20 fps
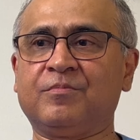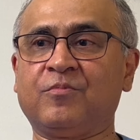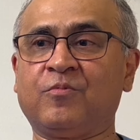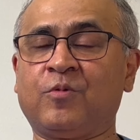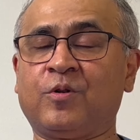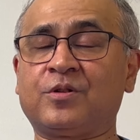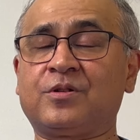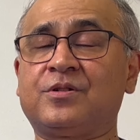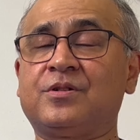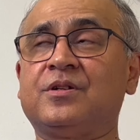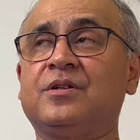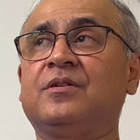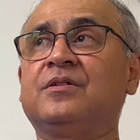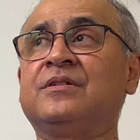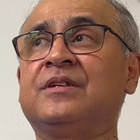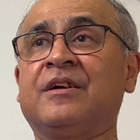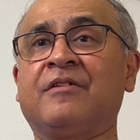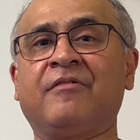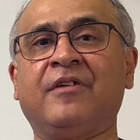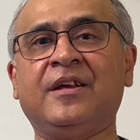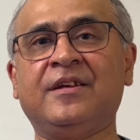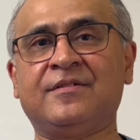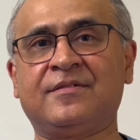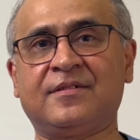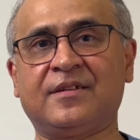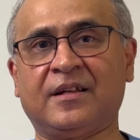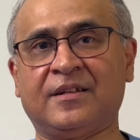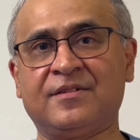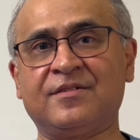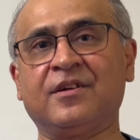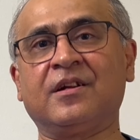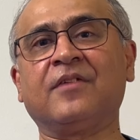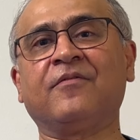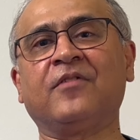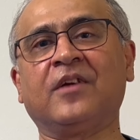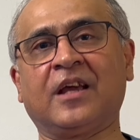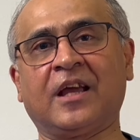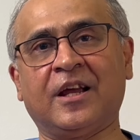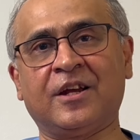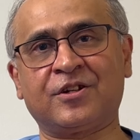what degrees and
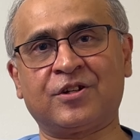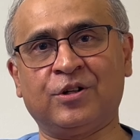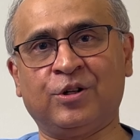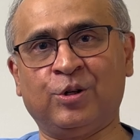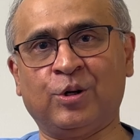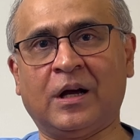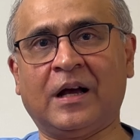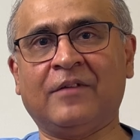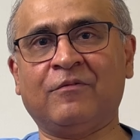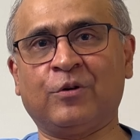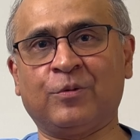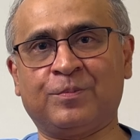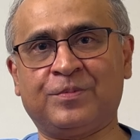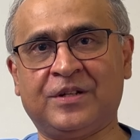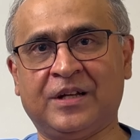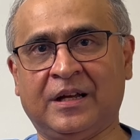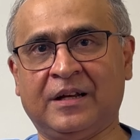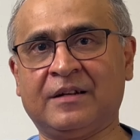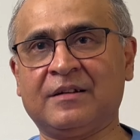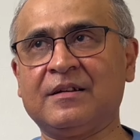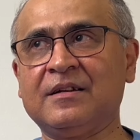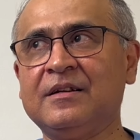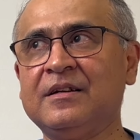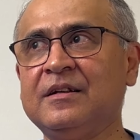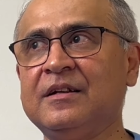certification you have obtained.